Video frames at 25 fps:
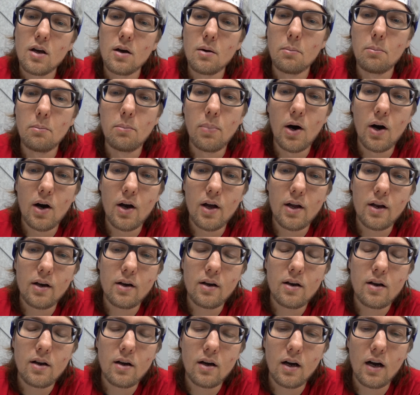but
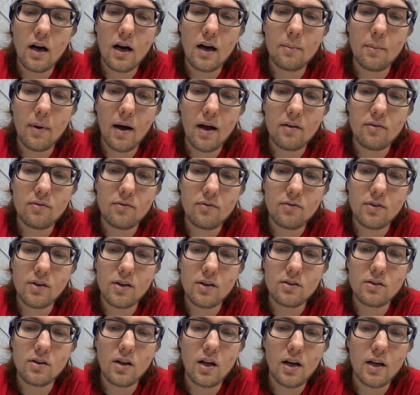I
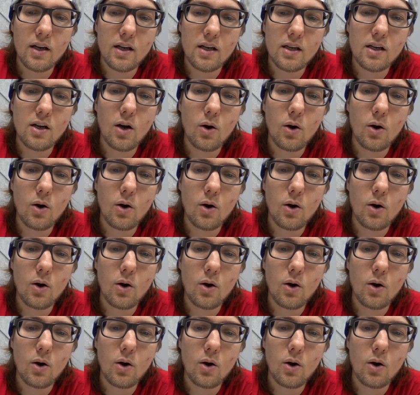feel like